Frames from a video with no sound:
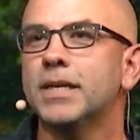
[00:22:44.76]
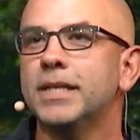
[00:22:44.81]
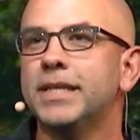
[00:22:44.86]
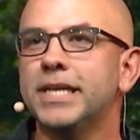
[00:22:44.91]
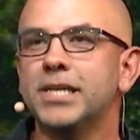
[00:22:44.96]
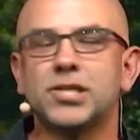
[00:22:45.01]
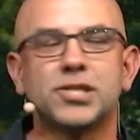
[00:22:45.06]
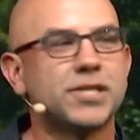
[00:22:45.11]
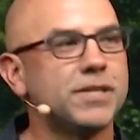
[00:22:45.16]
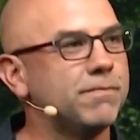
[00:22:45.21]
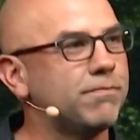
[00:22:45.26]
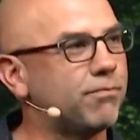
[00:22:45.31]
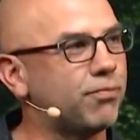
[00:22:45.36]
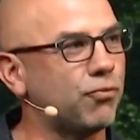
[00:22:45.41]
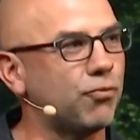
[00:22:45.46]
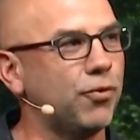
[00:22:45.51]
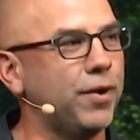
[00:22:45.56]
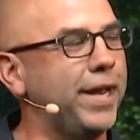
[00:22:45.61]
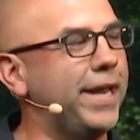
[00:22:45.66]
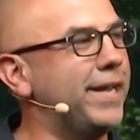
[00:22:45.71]
And they just
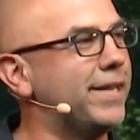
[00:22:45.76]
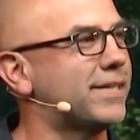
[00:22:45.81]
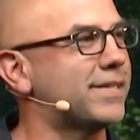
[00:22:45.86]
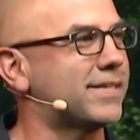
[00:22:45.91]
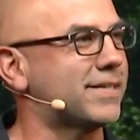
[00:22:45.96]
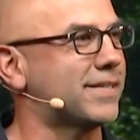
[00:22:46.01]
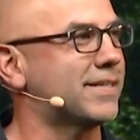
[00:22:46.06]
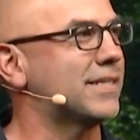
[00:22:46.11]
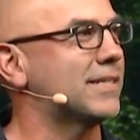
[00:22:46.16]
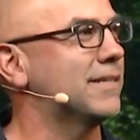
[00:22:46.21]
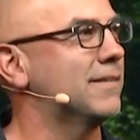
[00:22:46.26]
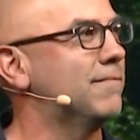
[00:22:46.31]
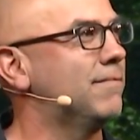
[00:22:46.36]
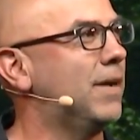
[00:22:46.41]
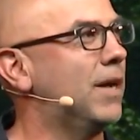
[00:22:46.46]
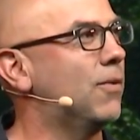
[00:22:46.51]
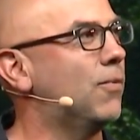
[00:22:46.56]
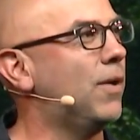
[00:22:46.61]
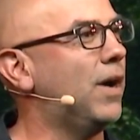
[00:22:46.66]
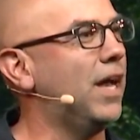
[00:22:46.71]
embrace
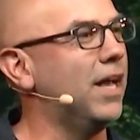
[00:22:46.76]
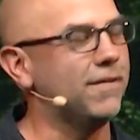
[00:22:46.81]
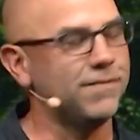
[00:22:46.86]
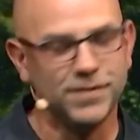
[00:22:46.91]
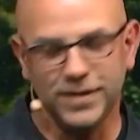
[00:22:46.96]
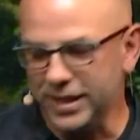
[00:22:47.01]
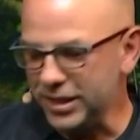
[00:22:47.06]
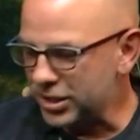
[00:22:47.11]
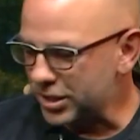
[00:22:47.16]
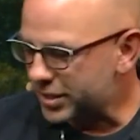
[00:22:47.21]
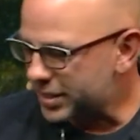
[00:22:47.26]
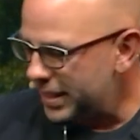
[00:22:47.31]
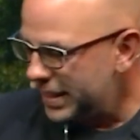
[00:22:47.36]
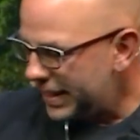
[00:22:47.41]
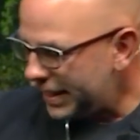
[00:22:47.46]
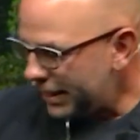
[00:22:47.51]
my wife, and they just